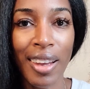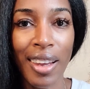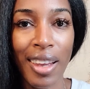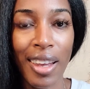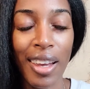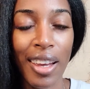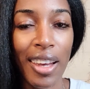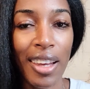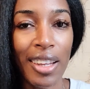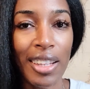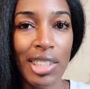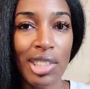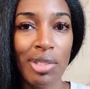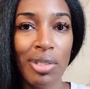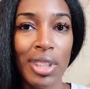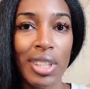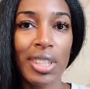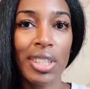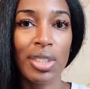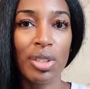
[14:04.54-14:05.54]
Hey guys,
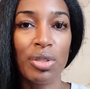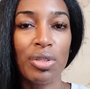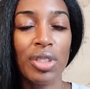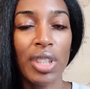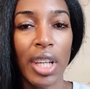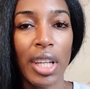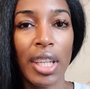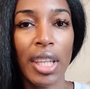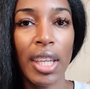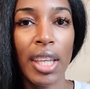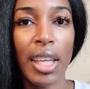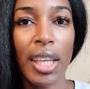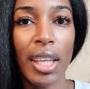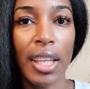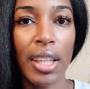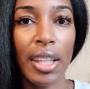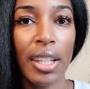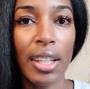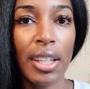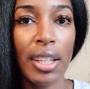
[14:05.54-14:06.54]
I wanted to check
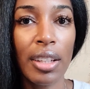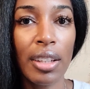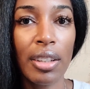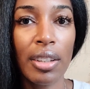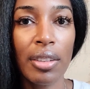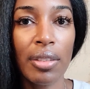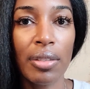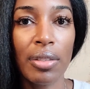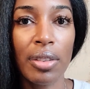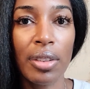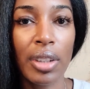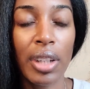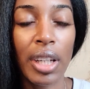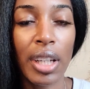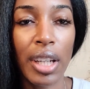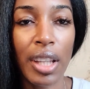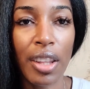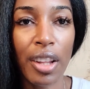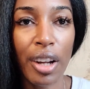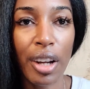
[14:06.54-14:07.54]
in for
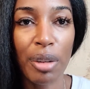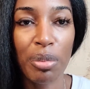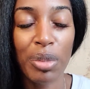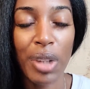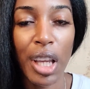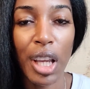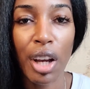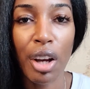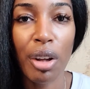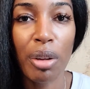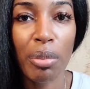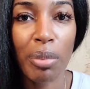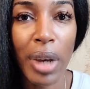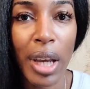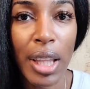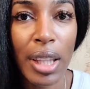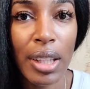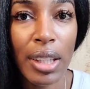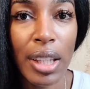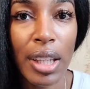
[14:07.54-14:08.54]
another update on
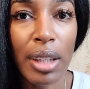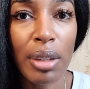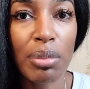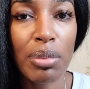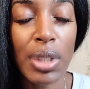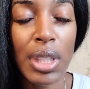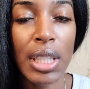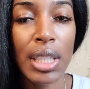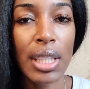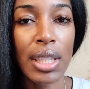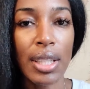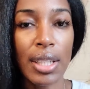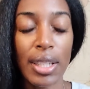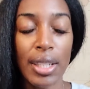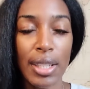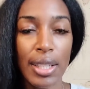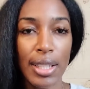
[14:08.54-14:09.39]
my lips.